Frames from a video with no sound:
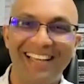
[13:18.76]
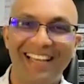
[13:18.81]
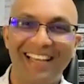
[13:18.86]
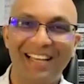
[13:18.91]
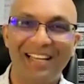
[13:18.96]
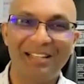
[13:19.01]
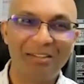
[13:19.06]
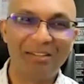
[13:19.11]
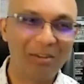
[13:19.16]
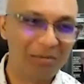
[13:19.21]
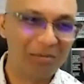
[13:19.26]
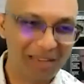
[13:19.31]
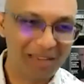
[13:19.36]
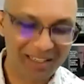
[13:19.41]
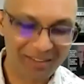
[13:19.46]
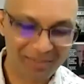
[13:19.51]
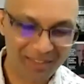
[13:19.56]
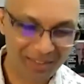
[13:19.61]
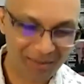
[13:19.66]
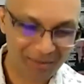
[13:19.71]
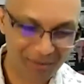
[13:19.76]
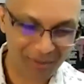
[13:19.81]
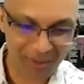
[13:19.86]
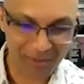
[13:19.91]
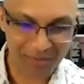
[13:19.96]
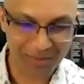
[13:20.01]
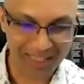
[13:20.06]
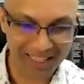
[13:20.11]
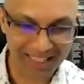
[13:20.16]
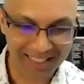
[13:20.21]
and you'll benefit
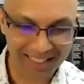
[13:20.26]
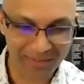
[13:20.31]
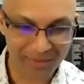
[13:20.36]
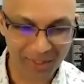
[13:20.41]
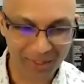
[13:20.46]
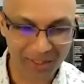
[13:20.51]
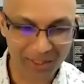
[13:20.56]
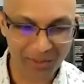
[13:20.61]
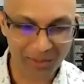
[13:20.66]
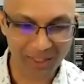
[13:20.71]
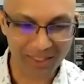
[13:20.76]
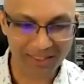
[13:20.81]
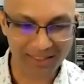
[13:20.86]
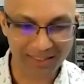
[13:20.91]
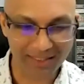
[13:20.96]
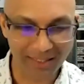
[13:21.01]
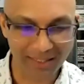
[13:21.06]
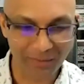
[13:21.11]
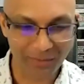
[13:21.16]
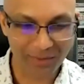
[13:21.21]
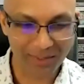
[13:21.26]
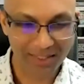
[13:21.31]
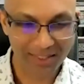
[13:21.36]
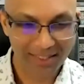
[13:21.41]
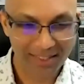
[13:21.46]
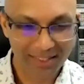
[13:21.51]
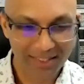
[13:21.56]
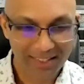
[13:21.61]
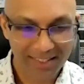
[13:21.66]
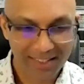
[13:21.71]
from a very special gift.
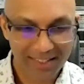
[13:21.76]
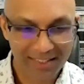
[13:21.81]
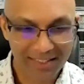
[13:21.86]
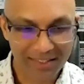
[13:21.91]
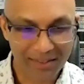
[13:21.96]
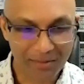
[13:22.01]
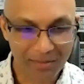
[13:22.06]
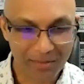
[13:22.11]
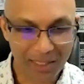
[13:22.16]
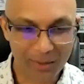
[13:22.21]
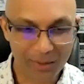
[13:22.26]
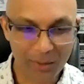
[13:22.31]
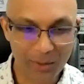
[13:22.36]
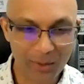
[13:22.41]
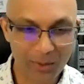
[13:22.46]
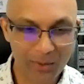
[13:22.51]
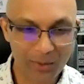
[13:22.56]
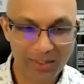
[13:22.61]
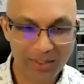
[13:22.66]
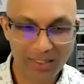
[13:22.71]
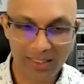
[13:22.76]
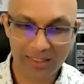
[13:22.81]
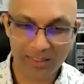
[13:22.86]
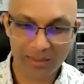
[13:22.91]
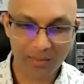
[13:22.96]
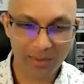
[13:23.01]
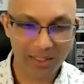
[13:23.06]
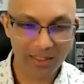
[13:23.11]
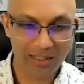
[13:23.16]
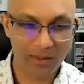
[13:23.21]
Antonio, it's
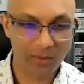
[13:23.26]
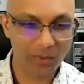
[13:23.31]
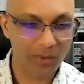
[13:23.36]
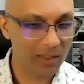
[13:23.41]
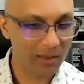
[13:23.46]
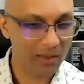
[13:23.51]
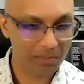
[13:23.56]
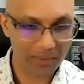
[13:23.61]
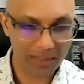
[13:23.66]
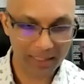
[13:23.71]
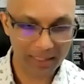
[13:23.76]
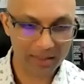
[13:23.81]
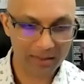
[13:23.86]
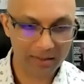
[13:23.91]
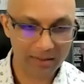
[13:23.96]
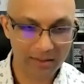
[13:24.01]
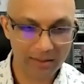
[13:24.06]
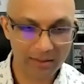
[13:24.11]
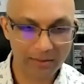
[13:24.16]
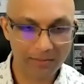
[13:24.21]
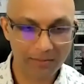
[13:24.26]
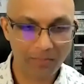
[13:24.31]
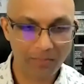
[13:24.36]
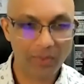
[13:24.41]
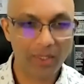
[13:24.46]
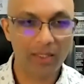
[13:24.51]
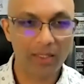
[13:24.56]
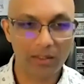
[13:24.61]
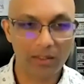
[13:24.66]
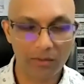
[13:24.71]
been a real pleasure
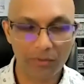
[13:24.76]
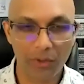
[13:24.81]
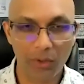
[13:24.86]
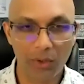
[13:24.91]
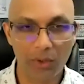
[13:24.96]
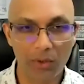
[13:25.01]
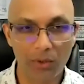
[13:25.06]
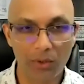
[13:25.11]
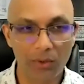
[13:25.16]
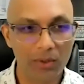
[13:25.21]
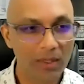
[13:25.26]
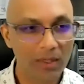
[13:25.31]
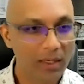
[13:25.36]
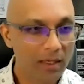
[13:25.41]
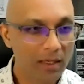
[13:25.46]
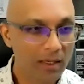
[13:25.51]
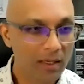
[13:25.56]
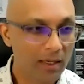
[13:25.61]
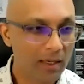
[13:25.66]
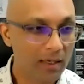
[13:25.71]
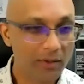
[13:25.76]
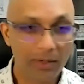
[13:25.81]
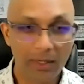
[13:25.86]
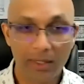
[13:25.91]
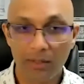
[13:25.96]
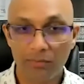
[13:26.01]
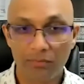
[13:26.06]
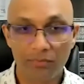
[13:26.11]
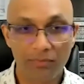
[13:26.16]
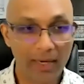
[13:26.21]
interviewing you. Are there
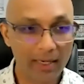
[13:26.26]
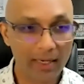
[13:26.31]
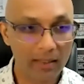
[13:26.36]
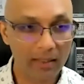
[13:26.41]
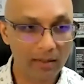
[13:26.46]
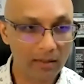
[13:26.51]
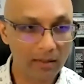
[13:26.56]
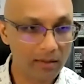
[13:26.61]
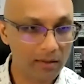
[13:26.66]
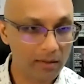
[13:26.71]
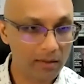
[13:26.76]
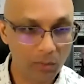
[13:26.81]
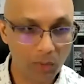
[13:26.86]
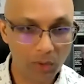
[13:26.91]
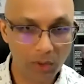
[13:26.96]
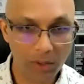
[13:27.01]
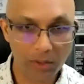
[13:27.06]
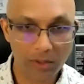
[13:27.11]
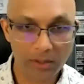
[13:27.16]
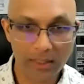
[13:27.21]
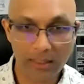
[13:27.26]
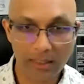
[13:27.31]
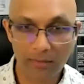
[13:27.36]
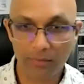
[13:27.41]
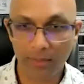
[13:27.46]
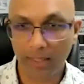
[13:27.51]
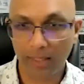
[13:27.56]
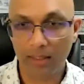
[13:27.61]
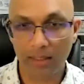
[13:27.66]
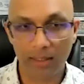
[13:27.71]
any final words, any
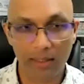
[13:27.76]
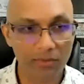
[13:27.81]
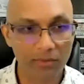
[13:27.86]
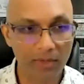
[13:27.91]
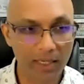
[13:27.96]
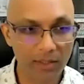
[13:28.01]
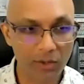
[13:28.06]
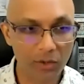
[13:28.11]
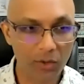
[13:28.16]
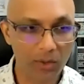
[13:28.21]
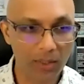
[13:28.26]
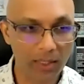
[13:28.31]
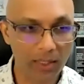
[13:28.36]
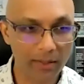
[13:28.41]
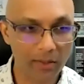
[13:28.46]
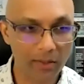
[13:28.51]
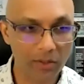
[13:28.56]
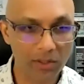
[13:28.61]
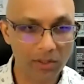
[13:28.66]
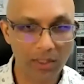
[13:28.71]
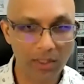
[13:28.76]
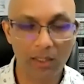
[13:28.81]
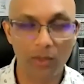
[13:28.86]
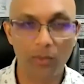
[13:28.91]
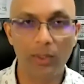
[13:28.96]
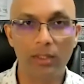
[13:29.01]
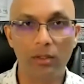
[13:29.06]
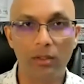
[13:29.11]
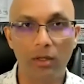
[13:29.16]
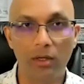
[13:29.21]
final advice you would like to share
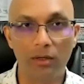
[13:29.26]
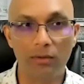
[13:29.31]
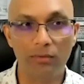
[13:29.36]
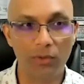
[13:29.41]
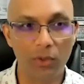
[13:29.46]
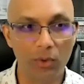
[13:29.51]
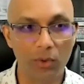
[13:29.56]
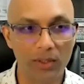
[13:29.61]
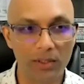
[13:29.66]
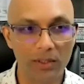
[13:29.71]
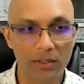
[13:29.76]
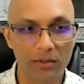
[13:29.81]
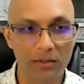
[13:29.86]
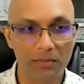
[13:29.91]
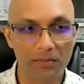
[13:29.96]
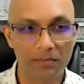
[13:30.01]
with our viewers?